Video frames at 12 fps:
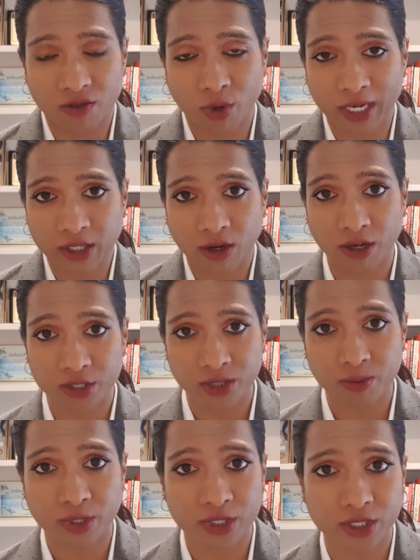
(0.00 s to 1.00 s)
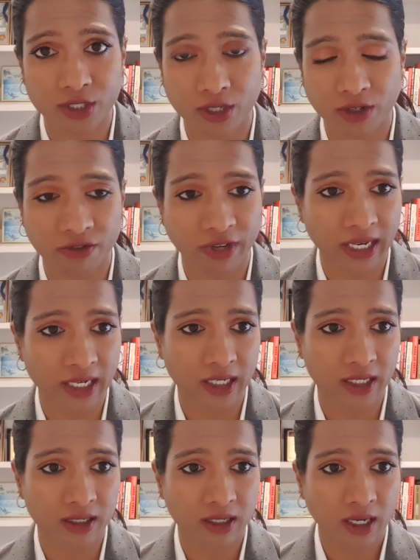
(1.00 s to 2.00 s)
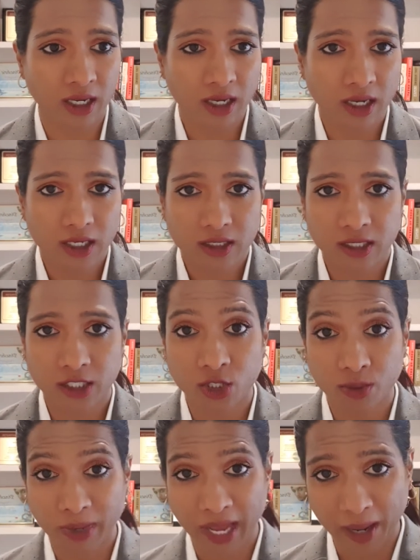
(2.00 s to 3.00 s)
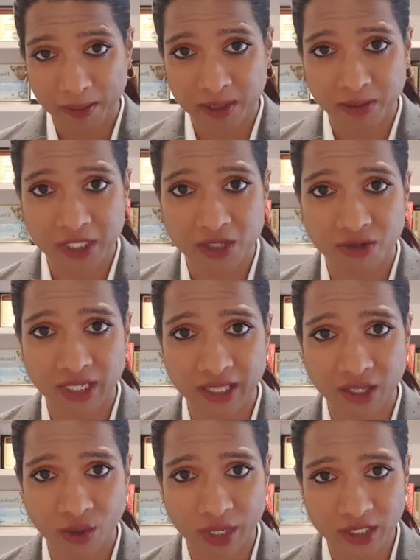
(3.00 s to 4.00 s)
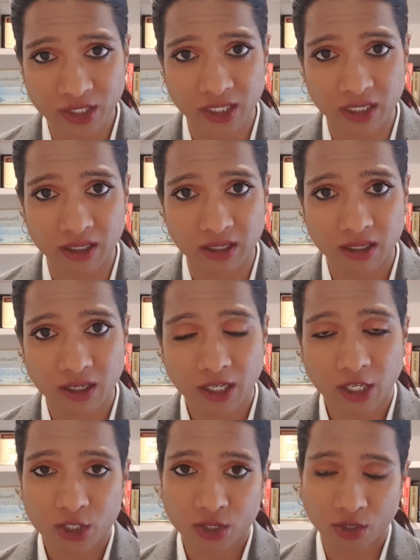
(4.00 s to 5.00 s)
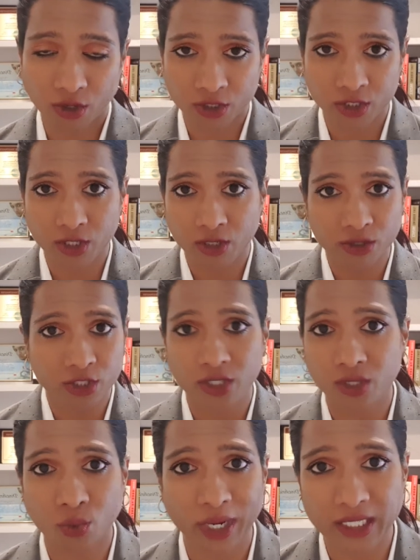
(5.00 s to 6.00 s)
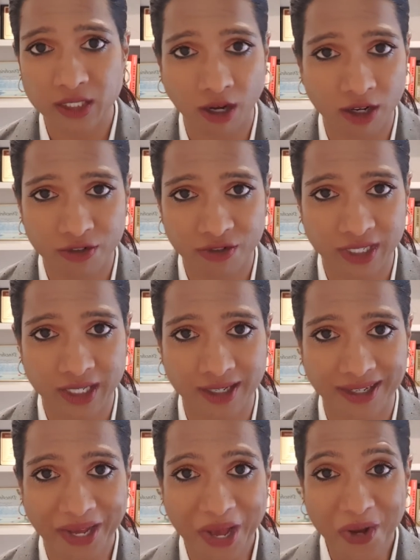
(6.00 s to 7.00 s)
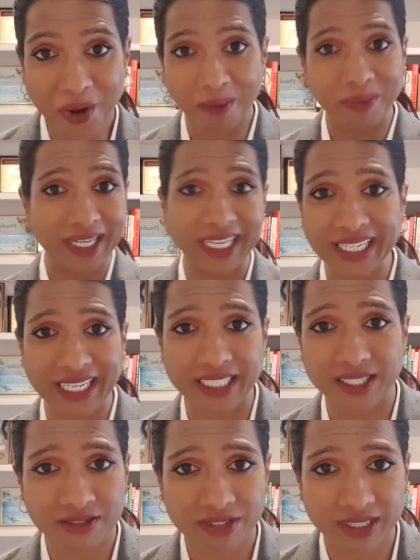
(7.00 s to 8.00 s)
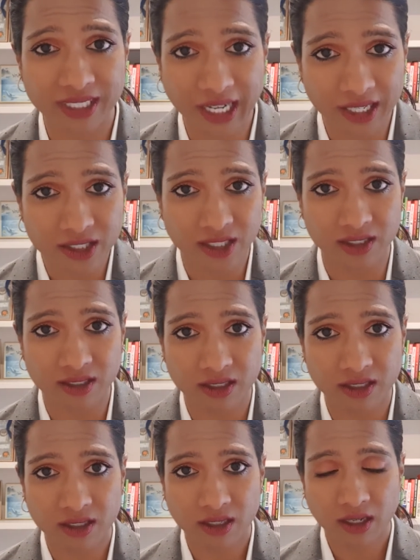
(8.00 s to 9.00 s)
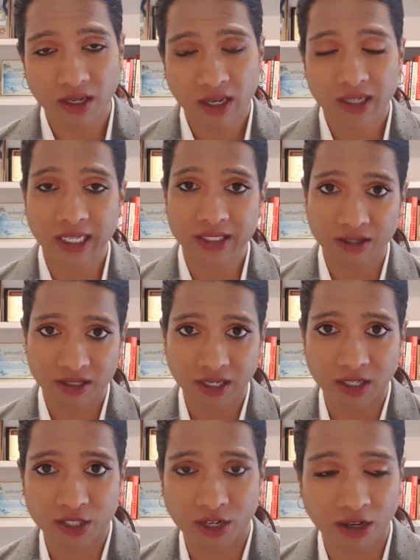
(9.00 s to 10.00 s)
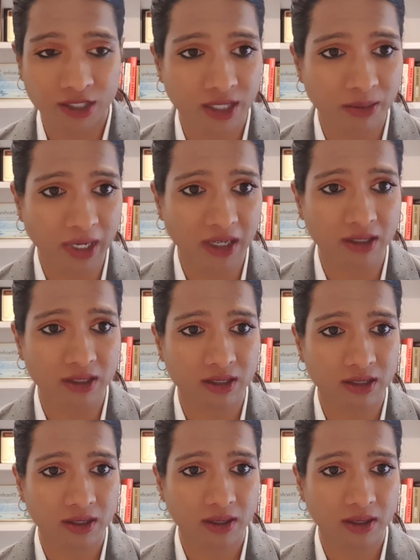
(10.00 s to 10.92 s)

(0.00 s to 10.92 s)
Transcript: what contributed to your failure. Did you perhaps misread the question? So your solution went off in a completely different tangent, and as a result, you lost the marks.